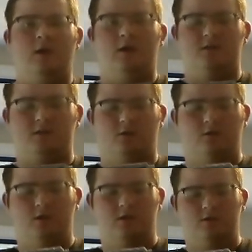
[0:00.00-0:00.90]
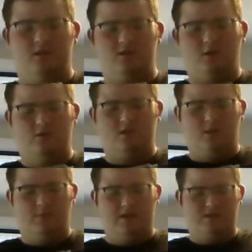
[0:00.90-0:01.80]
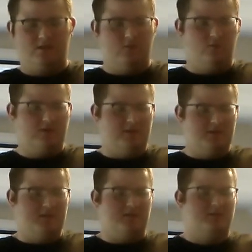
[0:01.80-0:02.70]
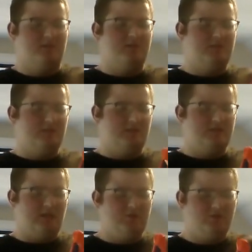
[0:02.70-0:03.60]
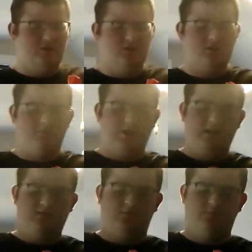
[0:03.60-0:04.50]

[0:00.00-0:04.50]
So let's go into the basics of what this is. This is essentially just a piece